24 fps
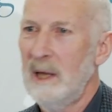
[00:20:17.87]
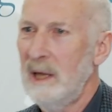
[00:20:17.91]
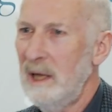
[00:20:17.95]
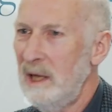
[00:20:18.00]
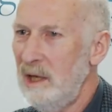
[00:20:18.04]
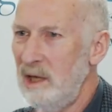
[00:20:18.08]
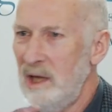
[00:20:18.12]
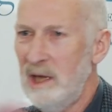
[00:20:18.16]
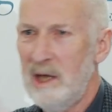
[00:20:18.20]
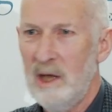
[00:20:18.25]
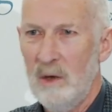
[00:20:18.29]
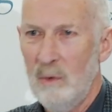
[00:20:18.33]

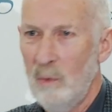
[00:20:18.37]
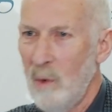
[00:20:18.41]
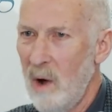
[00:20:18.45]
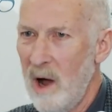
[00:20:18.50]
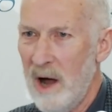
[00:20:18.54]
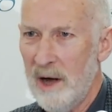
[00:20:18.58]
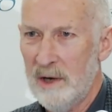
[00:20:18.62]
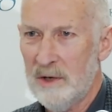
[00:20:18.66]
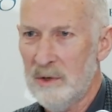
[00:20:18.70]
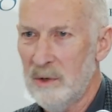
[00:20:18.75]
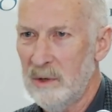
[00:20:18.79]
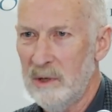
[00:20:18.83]
And you could
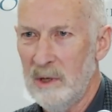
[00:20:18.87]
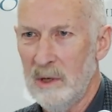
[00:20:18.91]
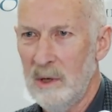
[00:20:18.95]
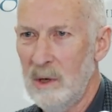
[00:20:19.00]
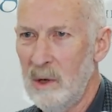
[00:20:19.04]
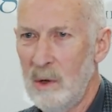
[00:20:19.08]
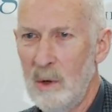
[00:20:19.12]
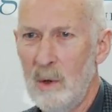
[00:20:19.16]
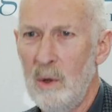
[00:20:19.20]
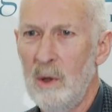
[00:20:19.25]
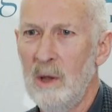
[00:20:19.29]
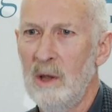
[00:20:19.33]
walk through the
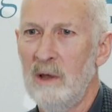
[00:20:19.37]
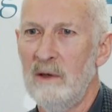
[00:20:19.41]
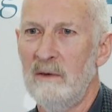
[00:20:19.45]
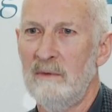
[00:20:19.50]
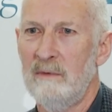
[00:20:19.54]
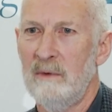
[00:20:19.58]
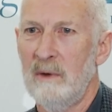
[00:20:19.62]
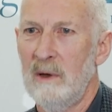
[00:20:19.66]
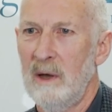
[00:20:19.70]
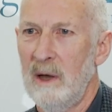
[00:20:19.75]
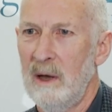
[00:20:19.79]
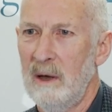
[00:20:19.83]
whole
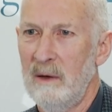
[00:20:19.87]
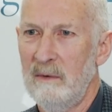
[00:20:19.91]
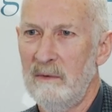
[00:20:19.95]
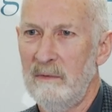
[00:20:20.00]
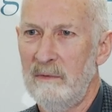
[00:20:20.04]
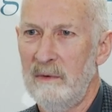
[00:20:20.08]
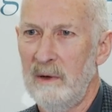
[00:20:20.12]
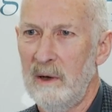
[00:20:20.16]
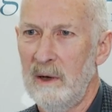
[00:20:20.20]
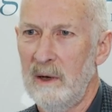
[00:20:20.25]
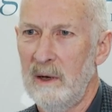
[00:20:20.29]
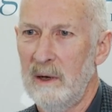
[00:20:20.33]
of,
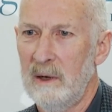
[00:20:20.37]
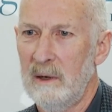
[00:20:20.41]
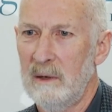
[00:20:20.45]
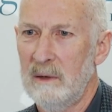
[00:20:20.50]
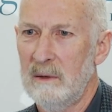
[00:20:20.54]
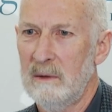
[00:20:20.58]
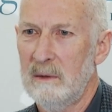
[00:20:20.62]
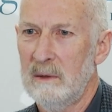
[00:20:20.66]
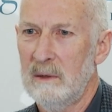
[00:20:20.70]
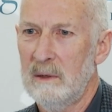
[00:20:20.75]
of, uh,